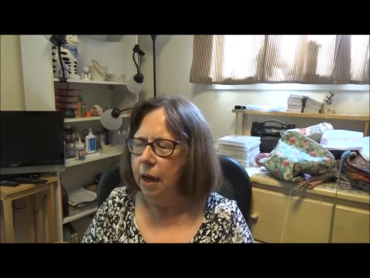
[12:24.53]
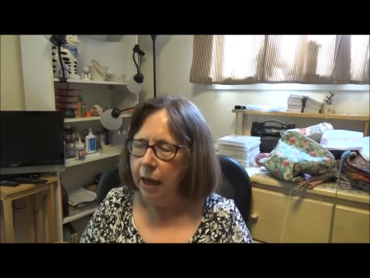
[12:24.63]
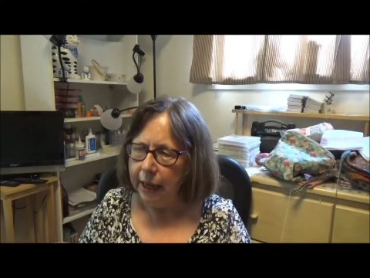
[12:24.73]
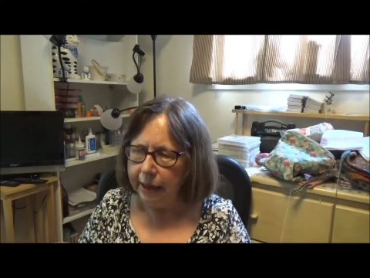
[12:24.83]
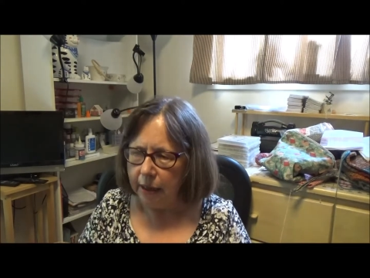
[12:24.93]

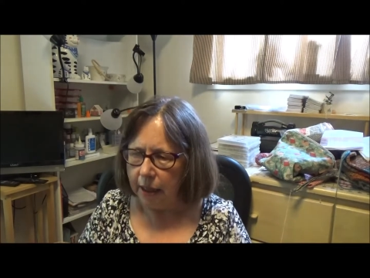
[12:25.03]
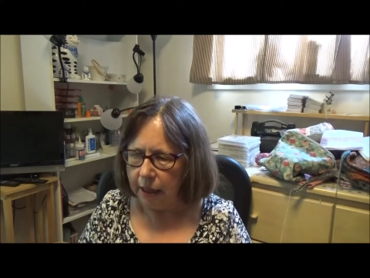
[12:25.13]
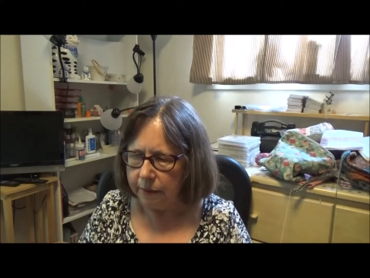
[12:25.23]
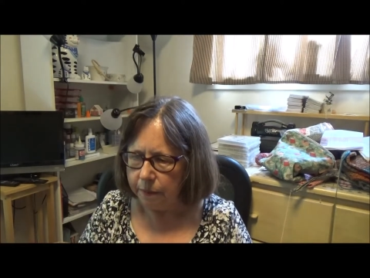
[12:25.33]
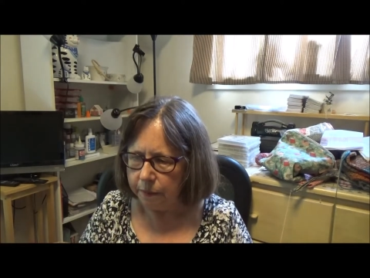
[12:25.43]
Hang
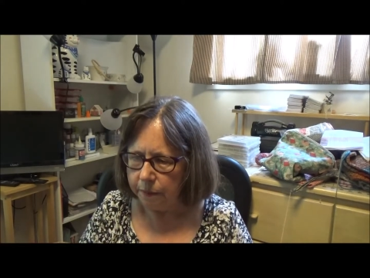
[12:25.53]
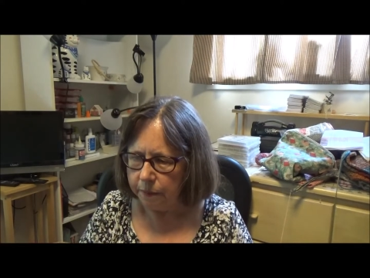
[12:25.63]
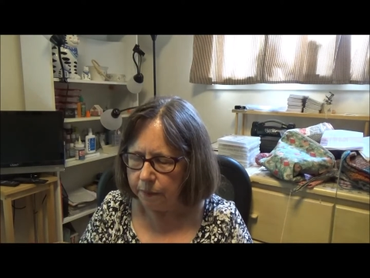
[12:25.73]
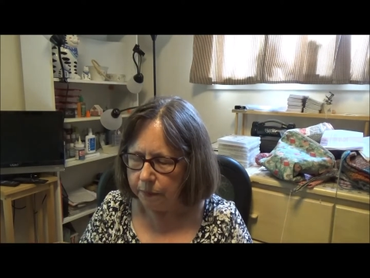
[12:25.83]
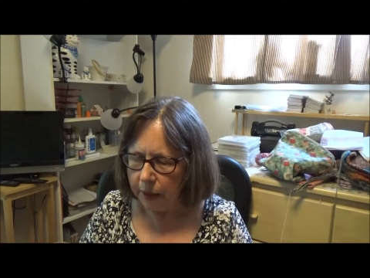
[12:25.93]
on.
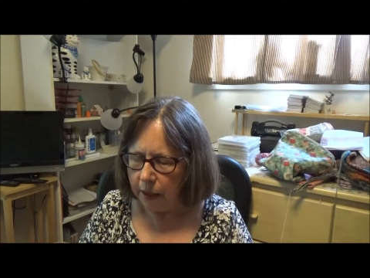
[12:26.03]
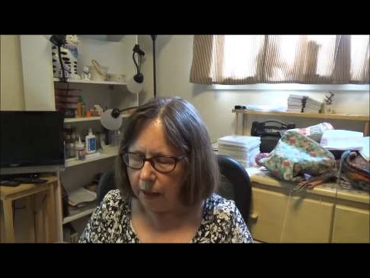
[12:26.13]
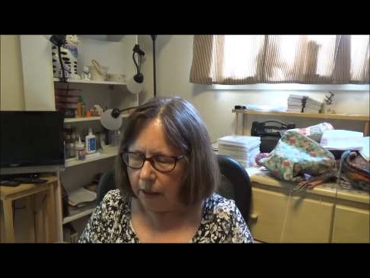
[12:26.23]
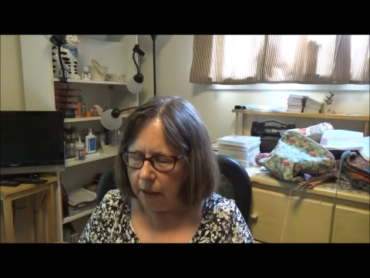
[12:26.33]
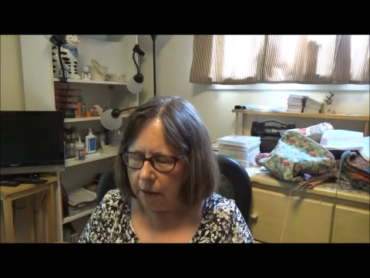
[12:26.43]

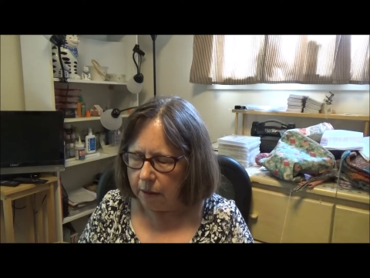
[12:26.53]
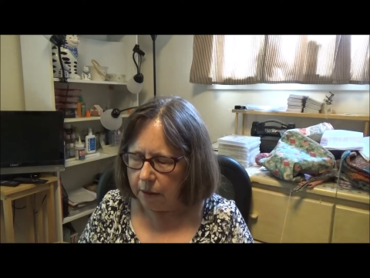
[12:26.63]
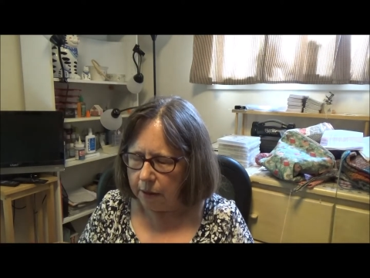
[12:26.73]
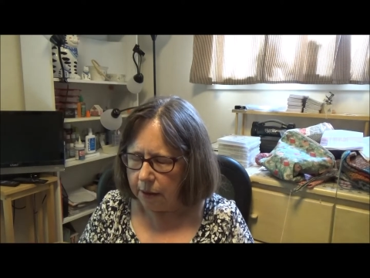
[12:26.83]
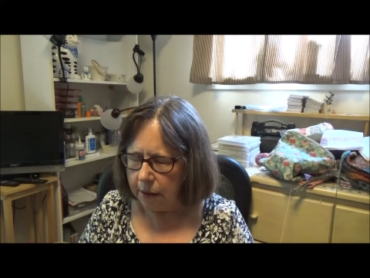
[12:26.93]

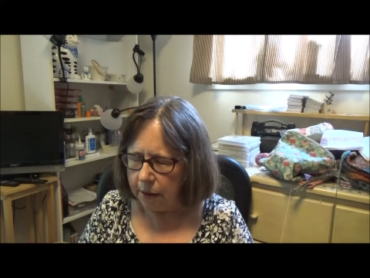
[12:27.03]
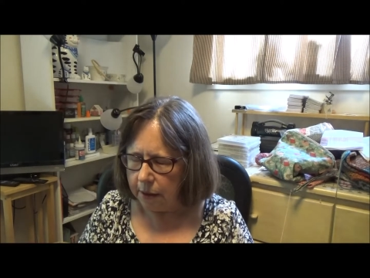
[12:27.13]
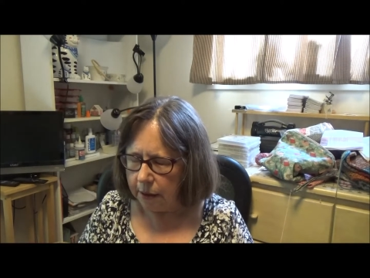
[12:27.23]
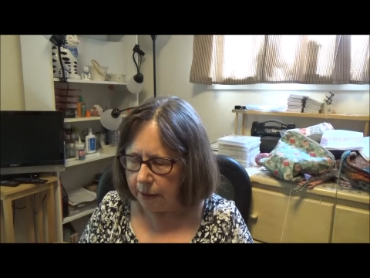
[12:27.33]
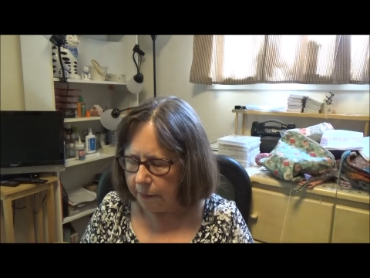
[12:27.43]

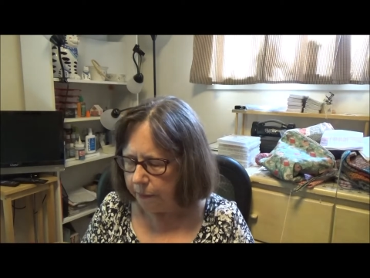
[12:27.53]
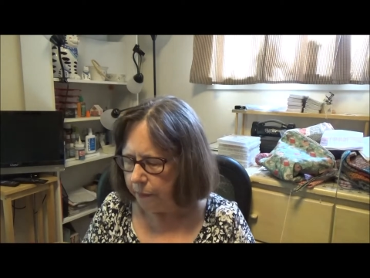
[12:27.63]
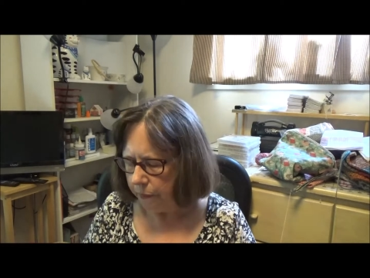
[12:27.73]
Um,